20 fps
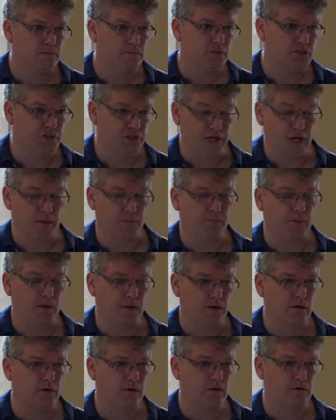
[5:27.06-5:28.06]
ship
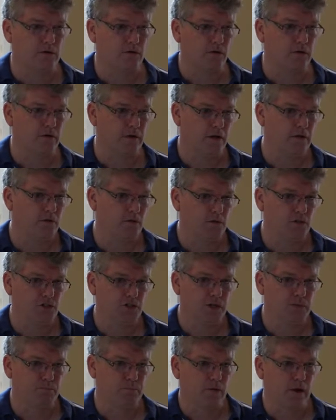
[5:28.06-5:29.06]
here turned into a
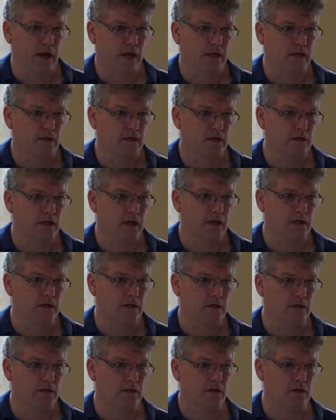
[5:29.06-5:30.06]
shipwreck and,
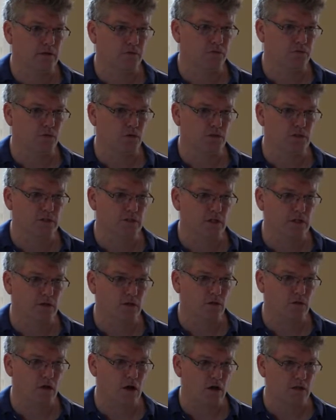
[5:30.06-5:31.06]
and uh, fortunately
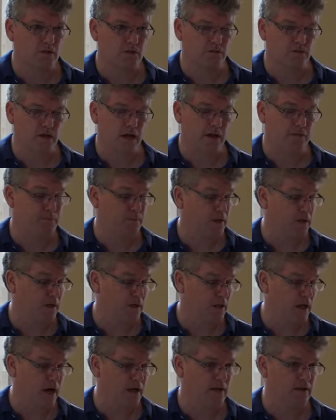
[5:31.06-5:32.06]
no loss of life but a
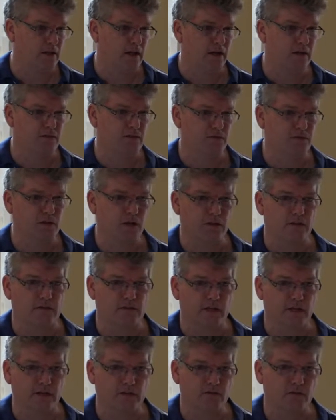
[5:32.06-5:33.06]
lot of loss of other
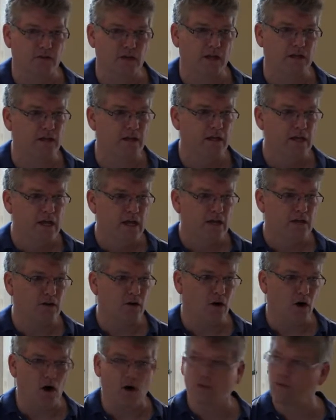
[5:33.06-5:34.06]
things and you
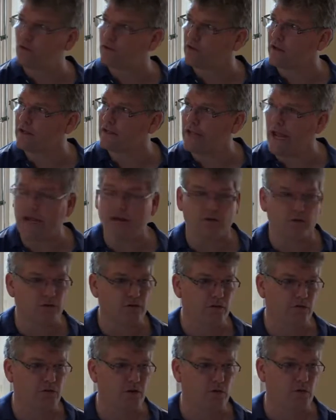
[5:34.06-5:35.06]
know all those
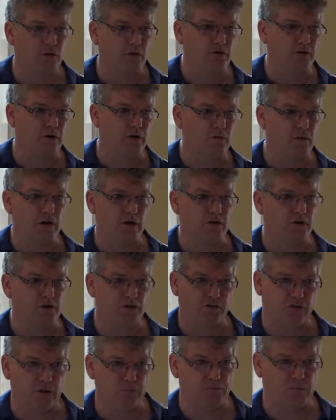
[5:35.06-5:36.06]
containers if you're wondering where your
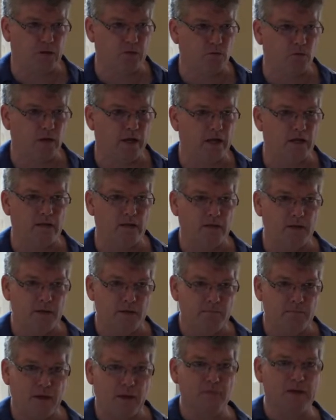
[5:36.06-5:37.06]
shipment went
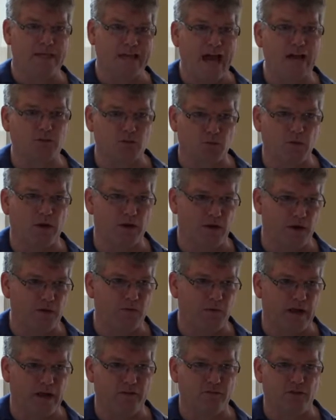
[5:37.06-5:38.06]
maybe that's where it
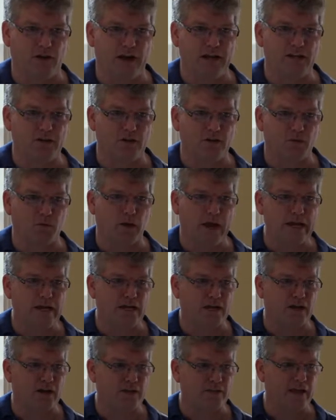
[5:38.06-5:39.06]
went right you're
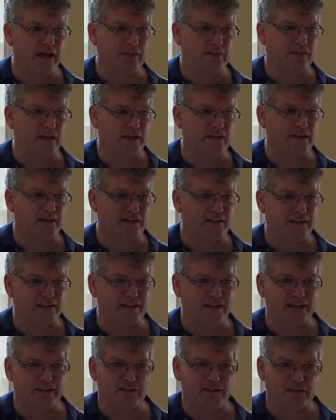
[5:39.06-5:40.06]
waiting on that thing that
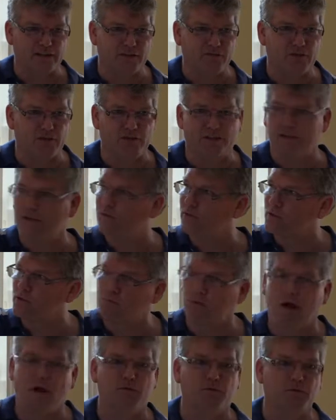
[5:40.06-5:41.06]
didn't get delivered it was
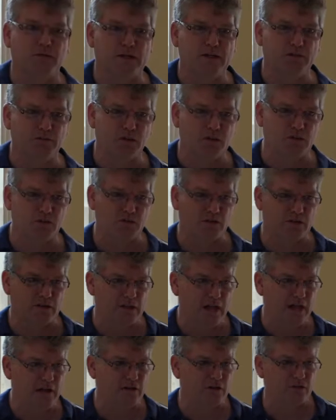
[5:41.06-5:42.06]
probably in one of those
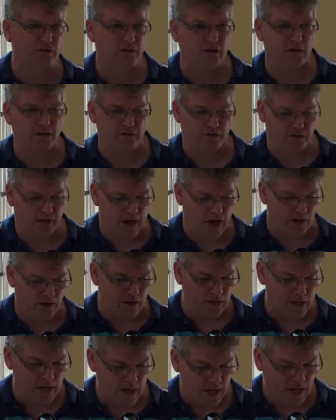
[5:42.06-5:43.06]
containers and it's
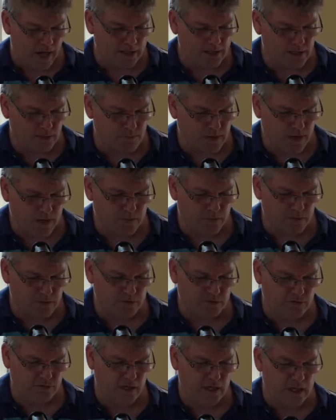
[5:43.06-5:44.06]
now at the bottom of
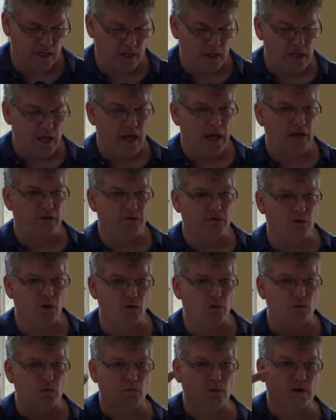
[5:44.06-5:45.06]
the sea and
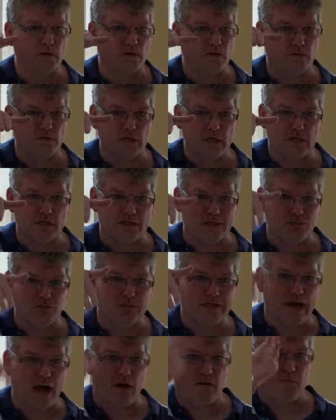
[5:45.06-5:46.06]
so what you see is it
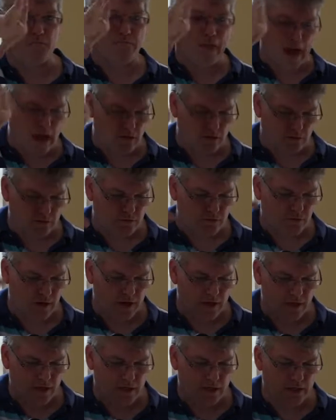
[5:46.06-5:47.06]
was out of balance
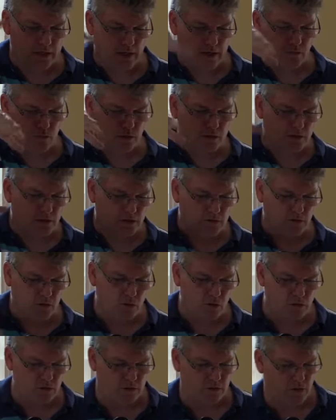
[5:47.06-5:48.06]
right it, it wasn't
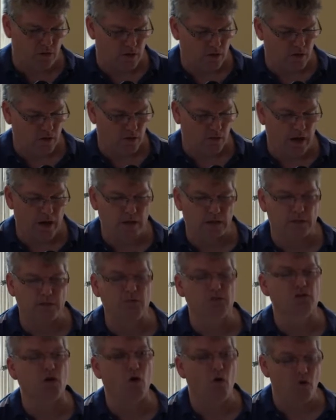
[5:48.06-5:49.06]
loaded correctly it
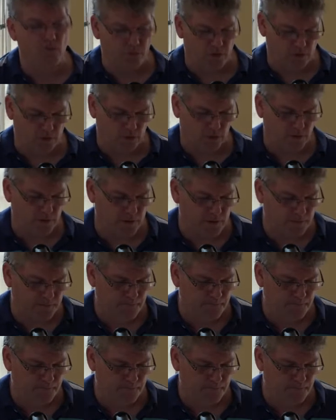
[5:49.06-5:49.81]
was overloaded